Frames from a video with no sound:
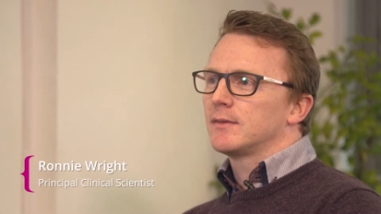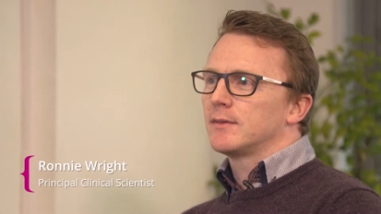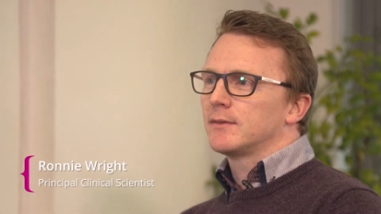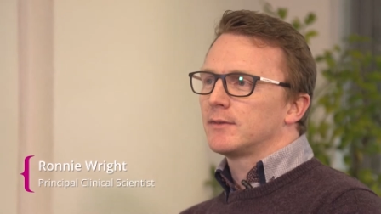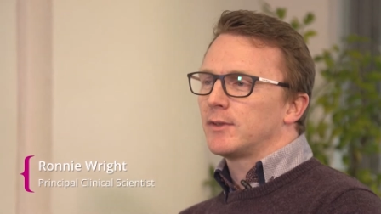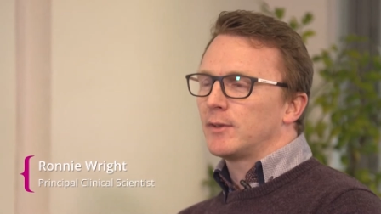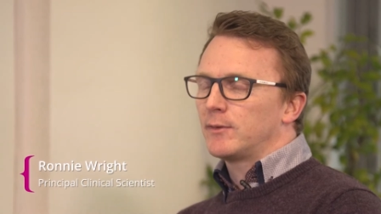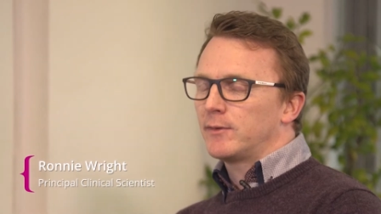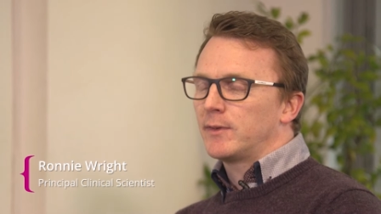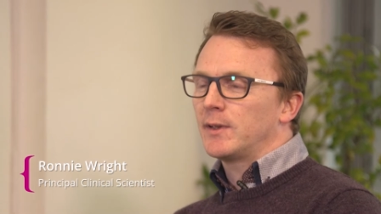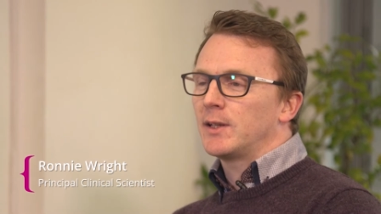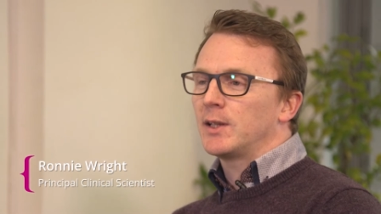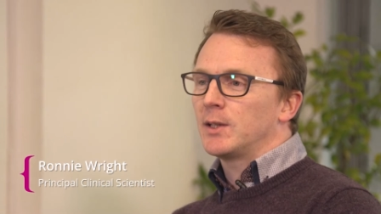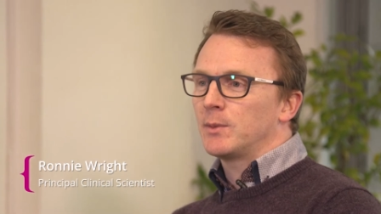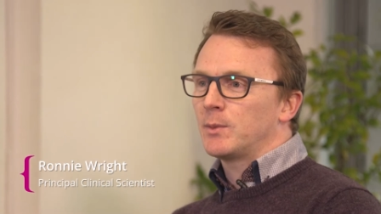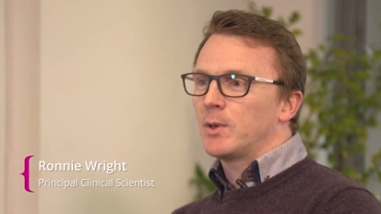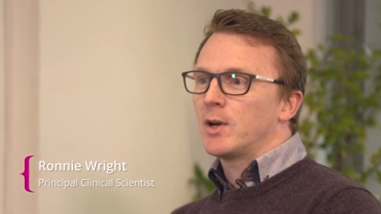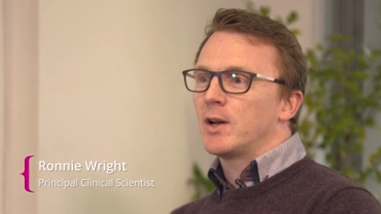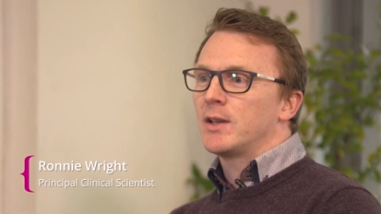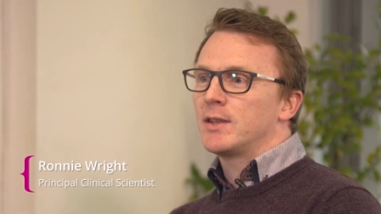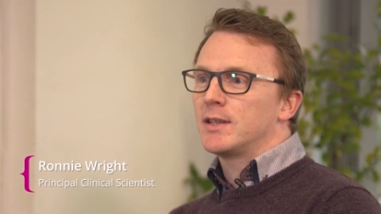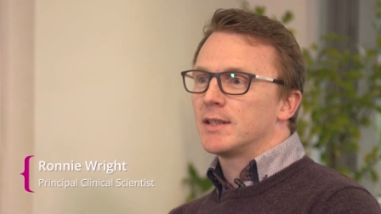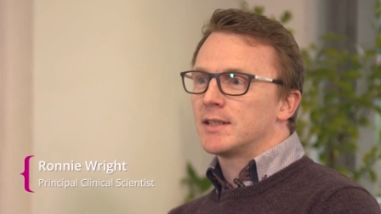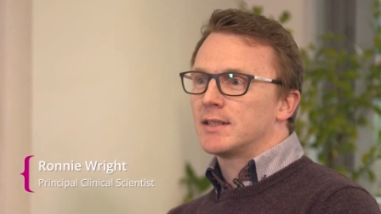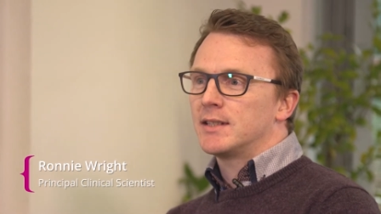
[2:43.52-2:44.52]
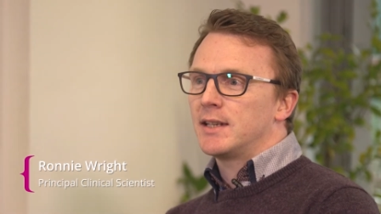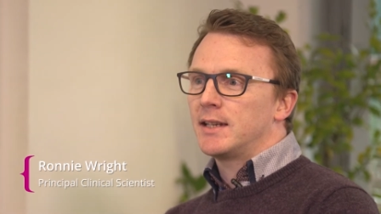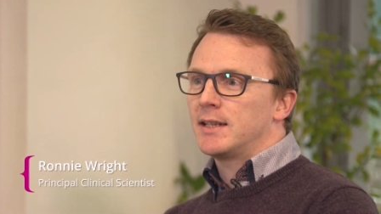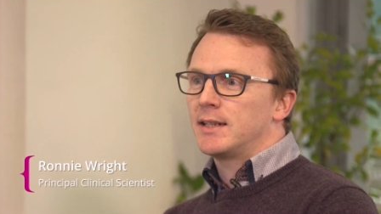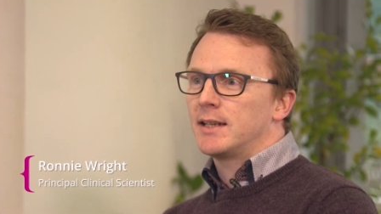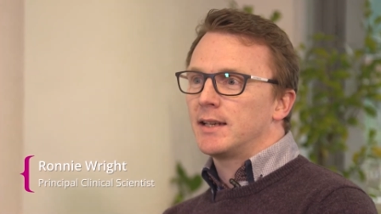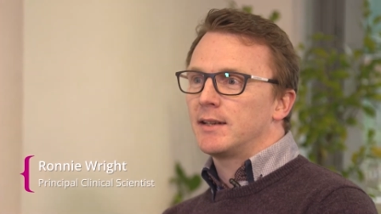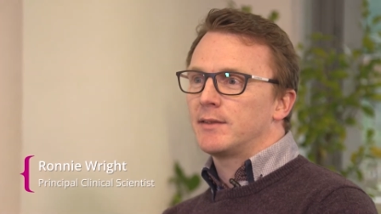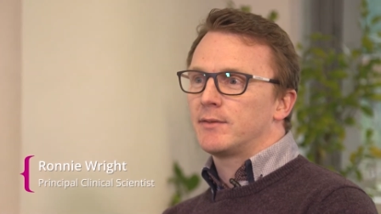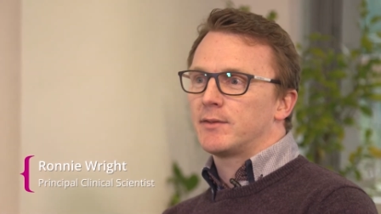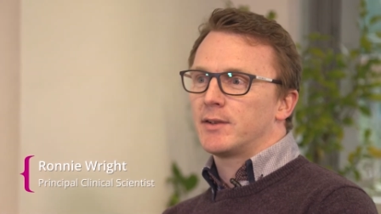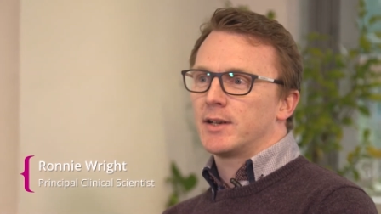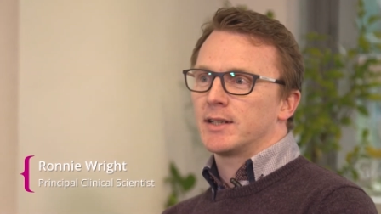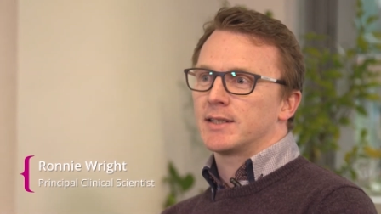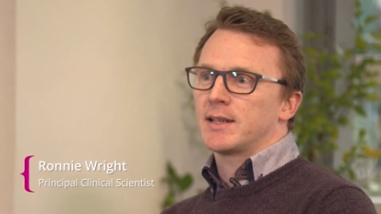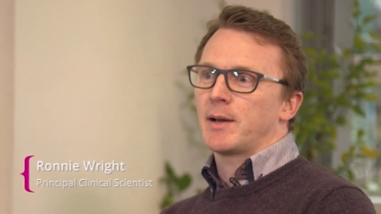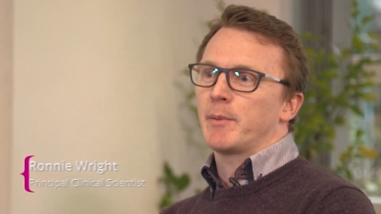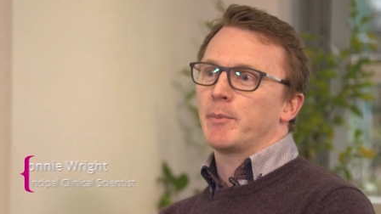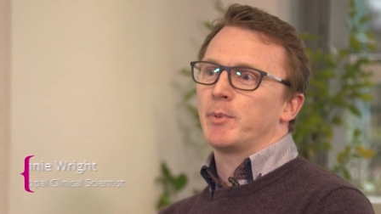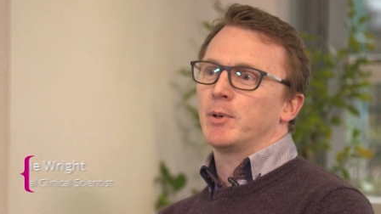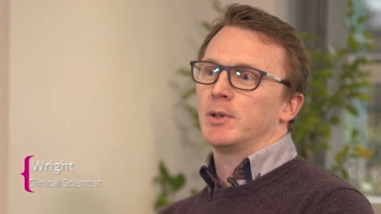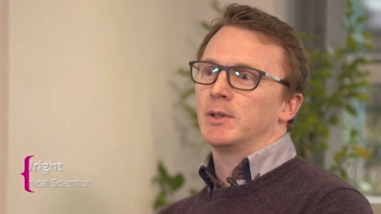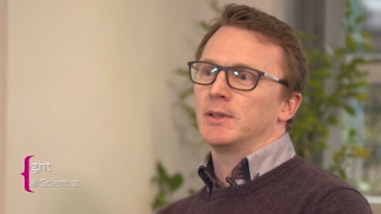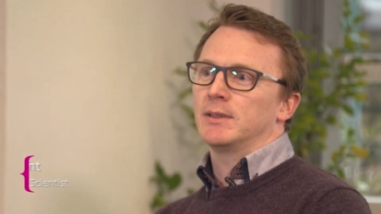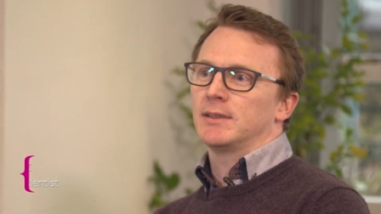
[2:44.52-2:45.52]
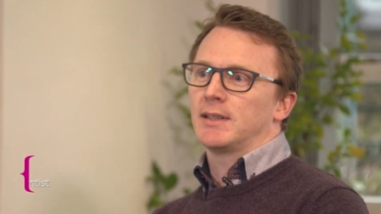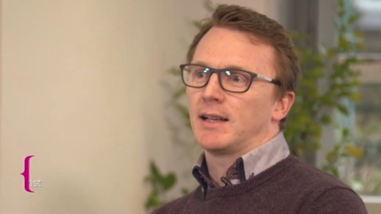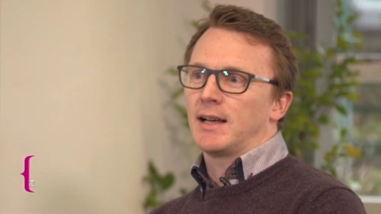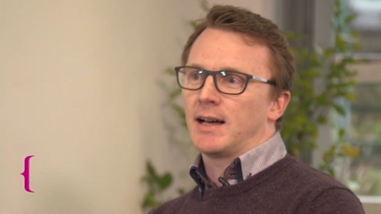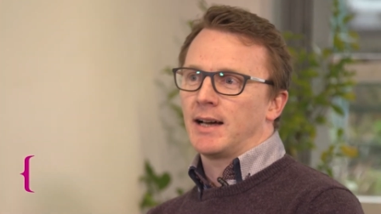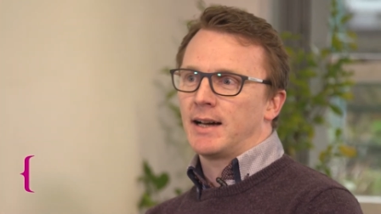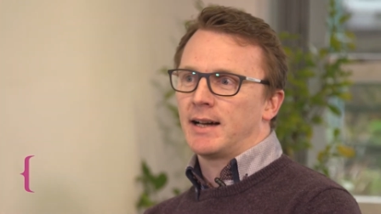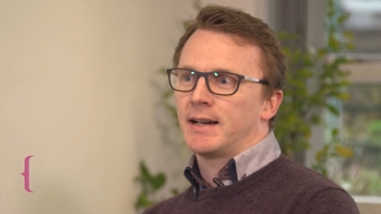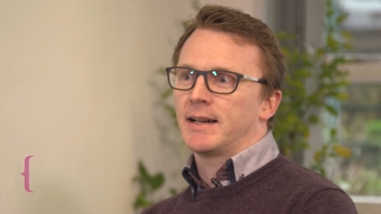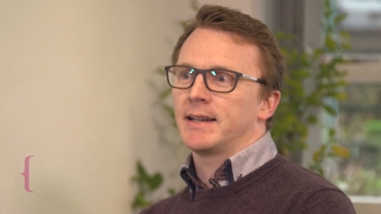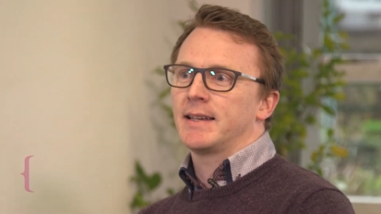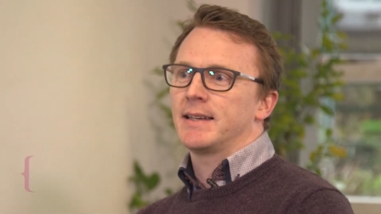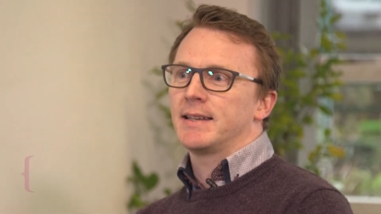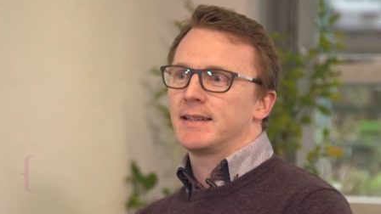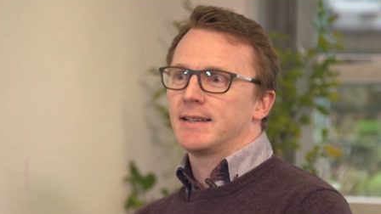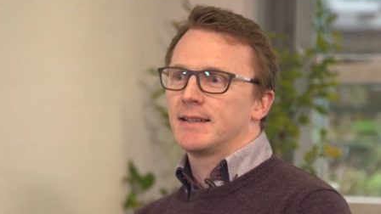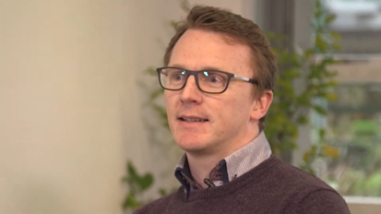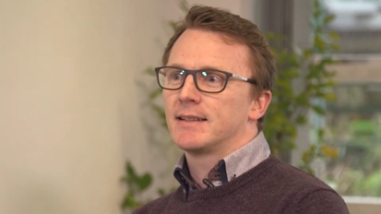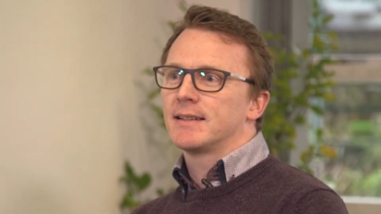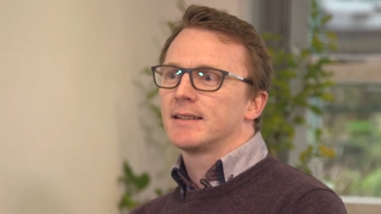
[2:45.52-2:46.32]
fulfil the work that's needed. For example, I